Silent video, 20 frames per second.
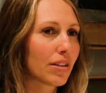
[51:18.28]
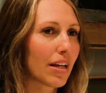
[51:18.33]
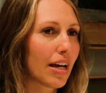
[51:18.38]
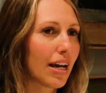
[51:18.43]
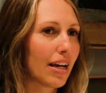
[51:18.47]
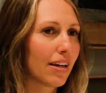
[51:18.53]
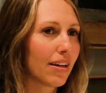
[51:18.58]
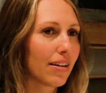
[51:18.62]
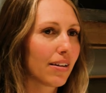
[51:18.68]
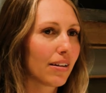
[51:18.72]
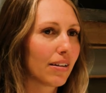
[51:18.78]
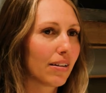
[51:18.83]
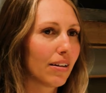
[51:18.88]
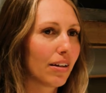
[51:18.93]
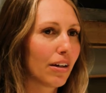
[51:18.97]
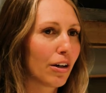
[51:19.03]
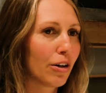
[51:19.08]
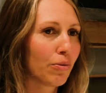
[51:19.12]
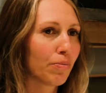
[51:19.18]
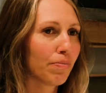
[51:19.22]
like, you
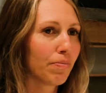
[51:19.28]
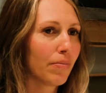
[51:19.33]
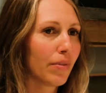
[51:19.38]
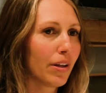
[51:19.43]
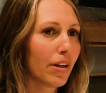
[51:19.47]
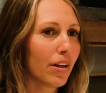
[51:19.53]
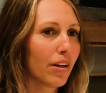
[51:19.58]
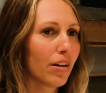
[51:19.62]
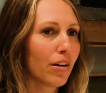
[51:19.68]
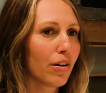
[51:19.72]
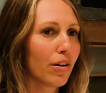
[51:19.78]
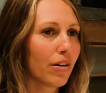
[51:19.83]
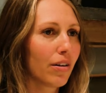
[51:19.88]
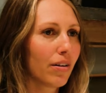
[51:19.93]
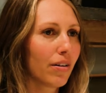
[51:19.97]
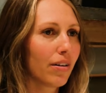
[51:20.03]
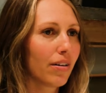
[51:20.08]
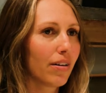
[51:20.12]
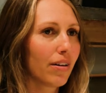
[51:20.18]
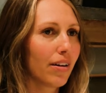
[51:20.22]
know,
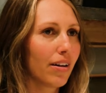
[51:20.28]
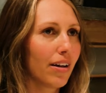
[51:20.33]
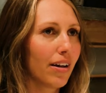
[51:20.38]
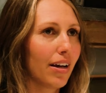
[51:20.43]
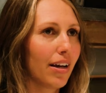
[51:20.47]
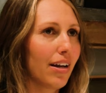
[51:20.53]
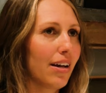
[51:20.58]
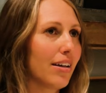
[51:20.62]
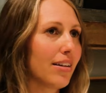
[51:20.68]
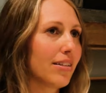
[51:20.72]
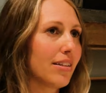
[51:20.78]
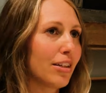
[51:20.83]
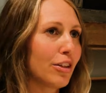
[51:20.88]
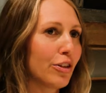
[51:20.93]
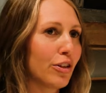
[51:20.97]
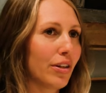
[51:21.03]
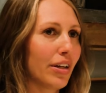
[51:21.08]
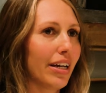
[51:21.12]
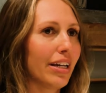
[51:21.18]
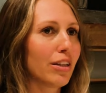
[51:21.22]
It is.
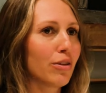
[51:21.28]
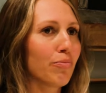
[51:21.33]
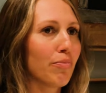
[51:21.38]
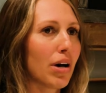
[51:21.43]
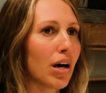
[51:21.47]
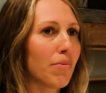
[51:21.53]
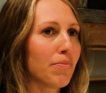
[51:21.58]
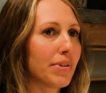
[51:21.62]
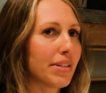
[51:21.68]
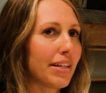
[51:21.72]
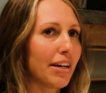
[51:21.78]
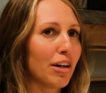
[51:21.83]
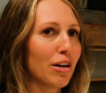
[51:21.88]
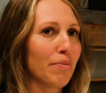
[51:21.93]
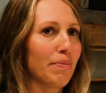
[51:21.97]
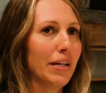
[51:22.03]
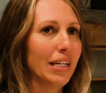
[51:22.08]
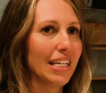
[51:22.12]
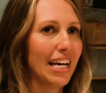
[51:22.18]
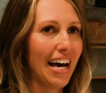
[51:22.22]
It's it's mom's
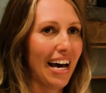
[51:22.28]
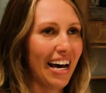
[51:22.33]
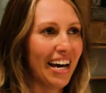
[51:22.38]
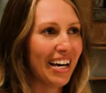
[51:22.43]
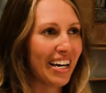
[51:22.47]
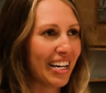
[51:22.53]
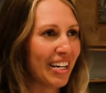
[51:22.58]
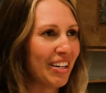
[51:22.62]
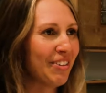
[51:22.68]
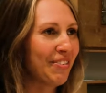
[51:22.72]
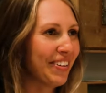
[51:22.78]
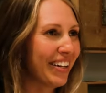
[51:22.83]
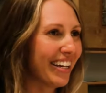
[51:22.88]
therapy time.